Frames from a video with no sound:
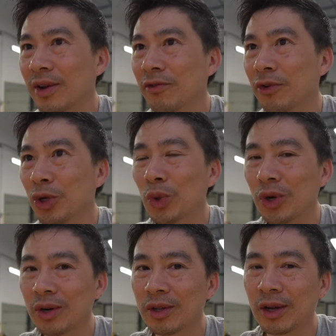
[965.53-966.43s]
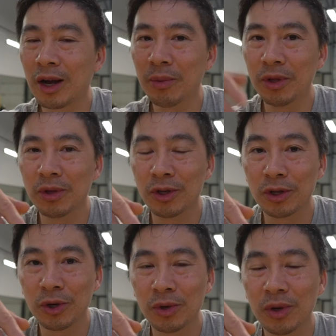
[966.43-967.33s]
a viewer to come into the
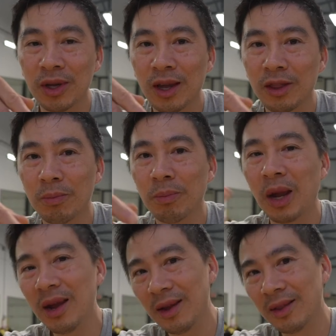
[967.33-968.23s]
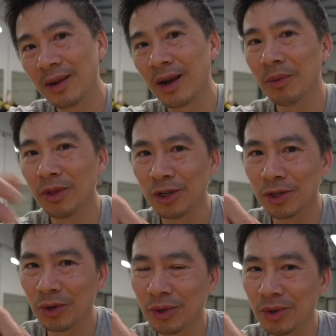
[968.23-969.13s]
show, he had to pay to come in the
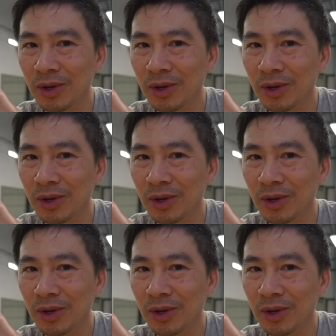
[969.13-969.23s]
show.